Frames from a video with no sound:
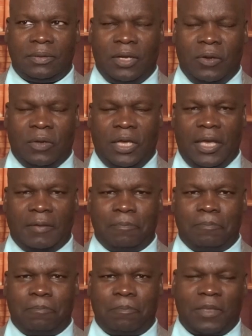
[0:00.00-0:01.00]
Okay.
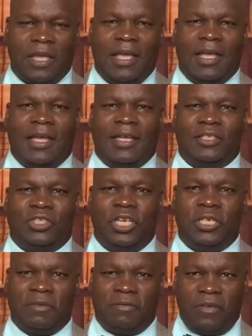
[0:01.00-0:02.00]

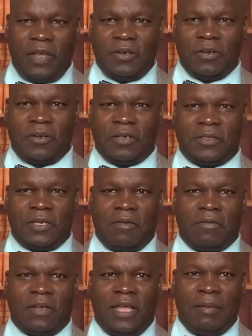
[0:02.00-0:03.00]
She defended
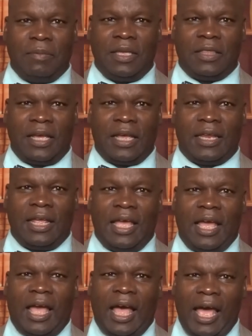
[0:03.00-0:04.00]
herself, claiming that
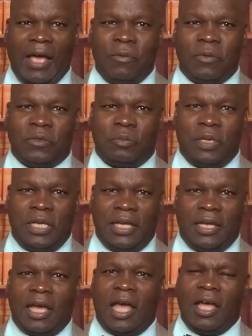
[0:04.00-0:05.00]
I was
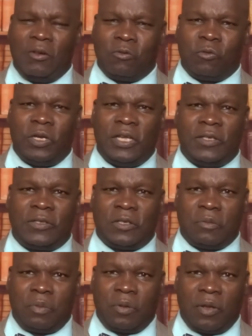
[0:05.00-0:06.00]
being
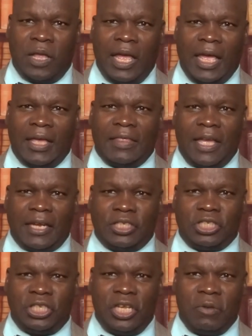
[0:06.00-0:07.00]
unreasonable and that
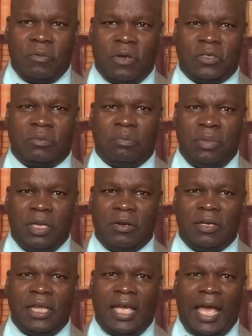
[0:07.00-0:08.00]
she was
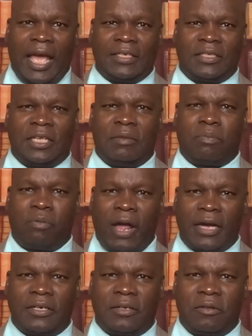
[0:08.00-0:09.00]
merely asking
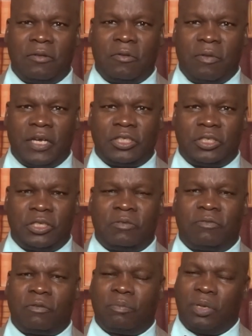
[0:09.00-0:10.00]
practical
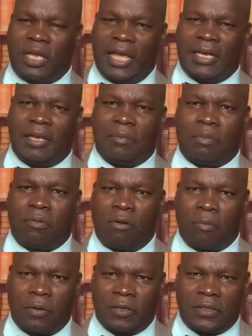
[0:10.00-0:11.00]
questions for planning
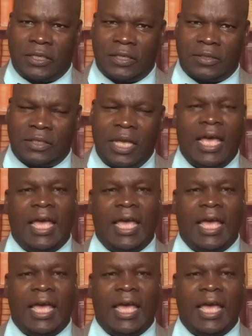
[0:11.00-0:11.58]
purposes.